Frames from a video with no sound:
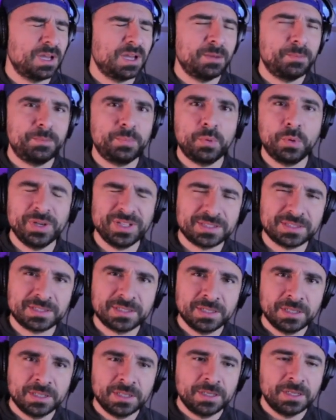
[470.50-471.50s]
points.
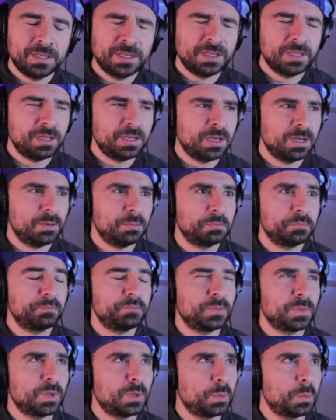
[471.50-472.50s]

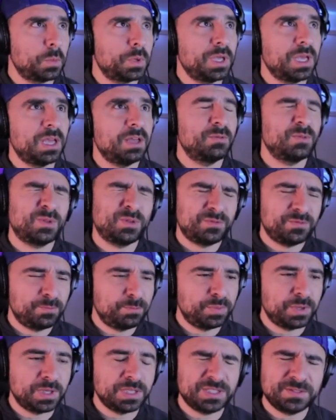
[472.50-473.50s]
We have or
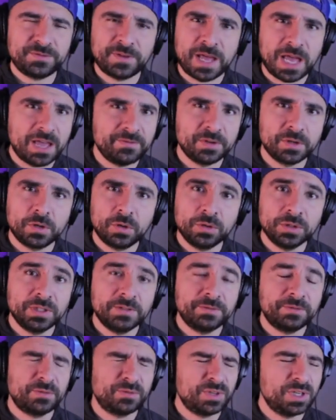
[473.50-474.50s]
plus five in goal
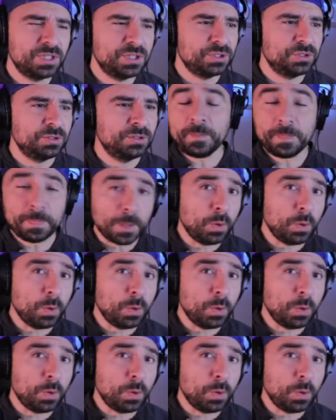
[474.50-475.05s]
differential.